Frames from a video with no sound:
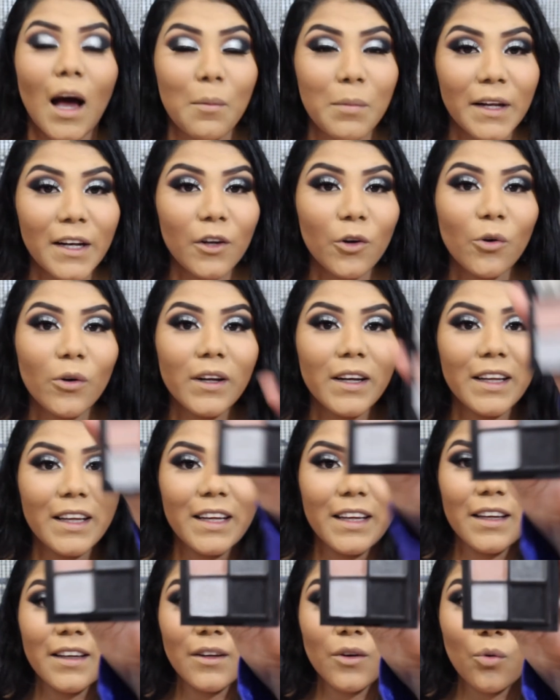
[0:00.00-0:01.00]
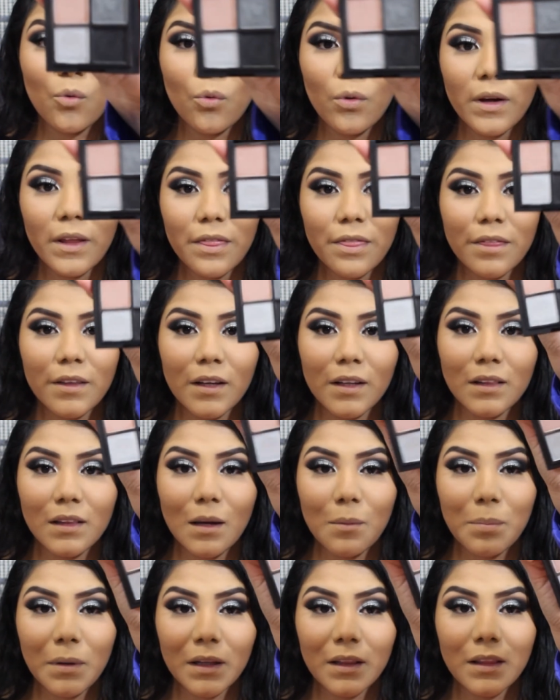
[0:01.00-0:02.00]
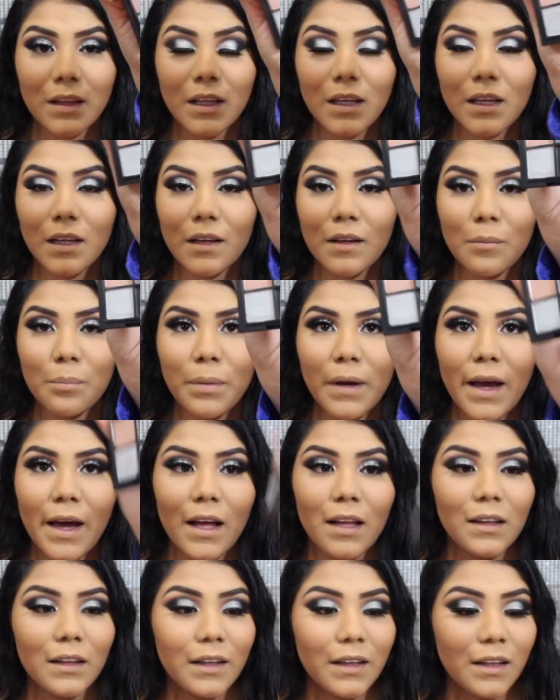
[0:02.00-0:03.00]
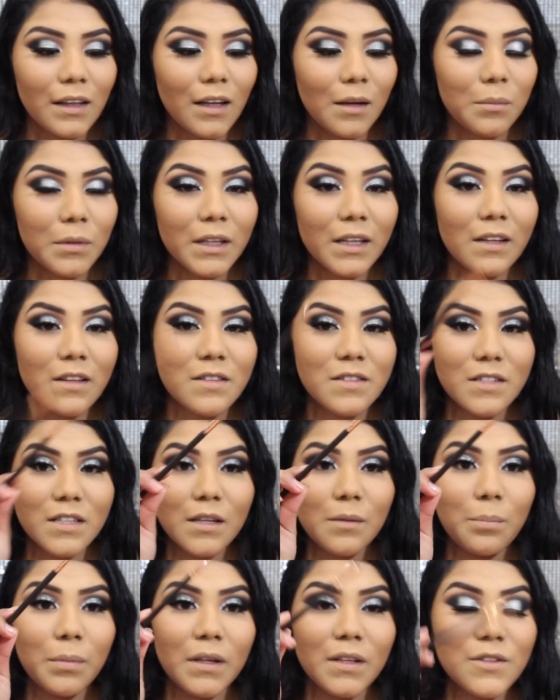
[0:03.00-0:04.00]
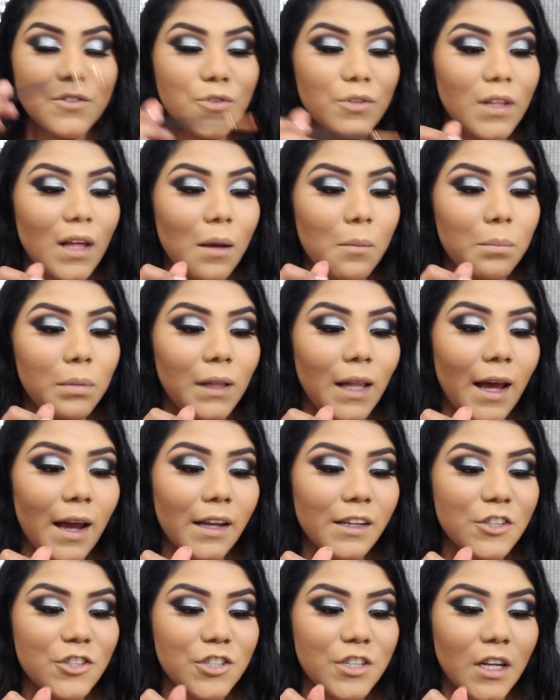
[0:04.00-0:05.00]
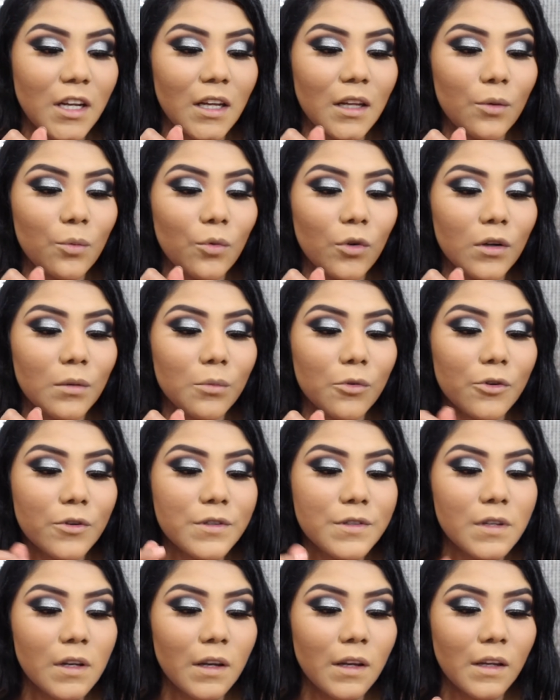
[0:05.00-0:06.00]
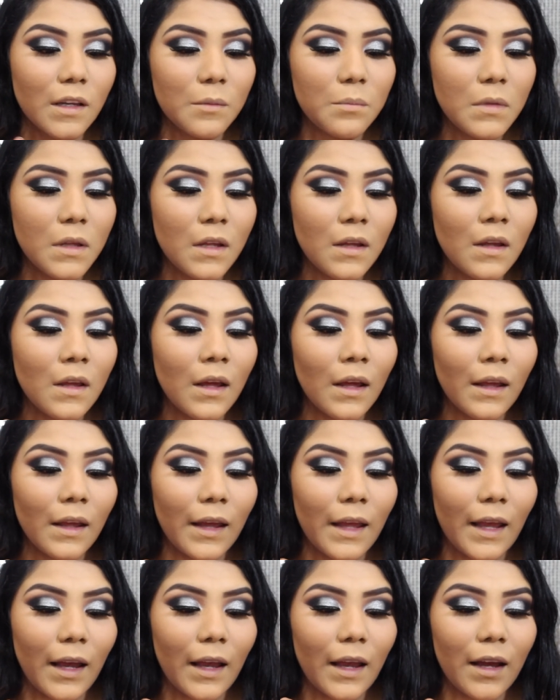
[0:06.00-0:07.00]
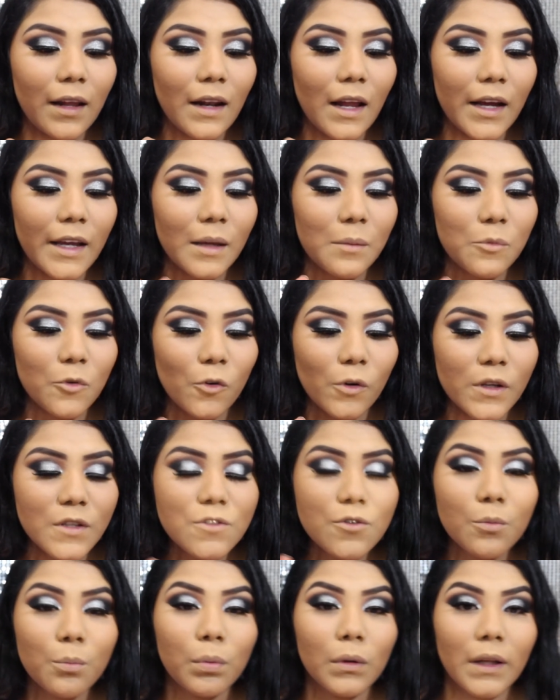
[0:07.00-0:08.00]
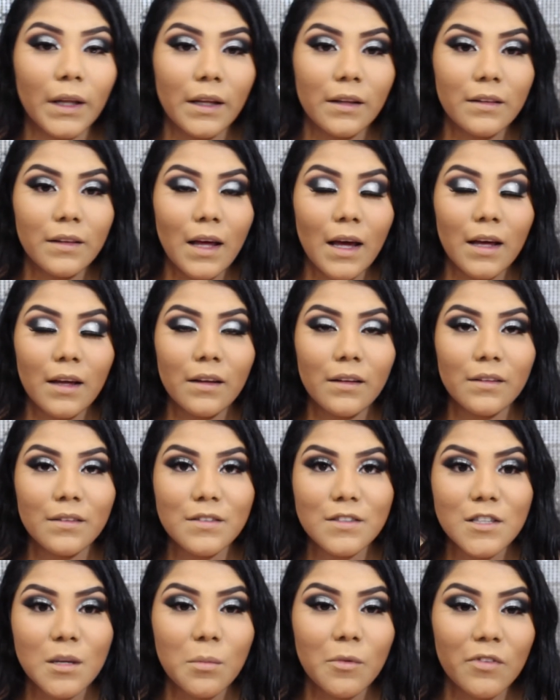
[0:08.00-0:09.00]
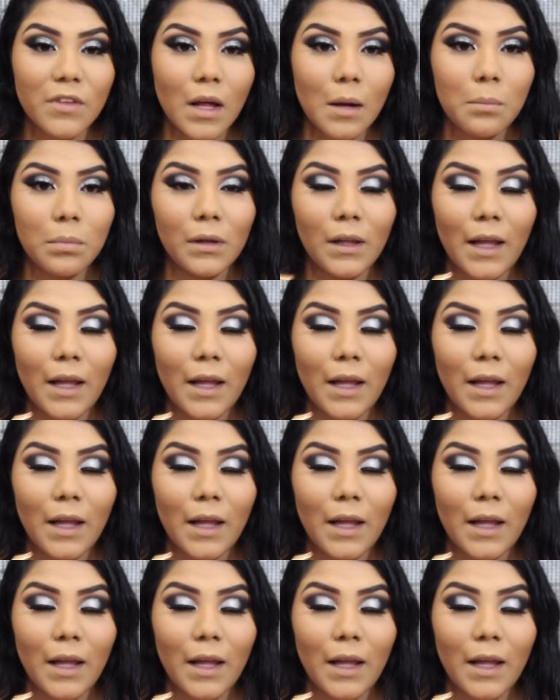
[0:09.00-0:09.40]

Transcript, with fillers: I'm gonna go in again with the Tapatia palette. I'm gonna dip into that black shade one more time and I am going to blend that, some of that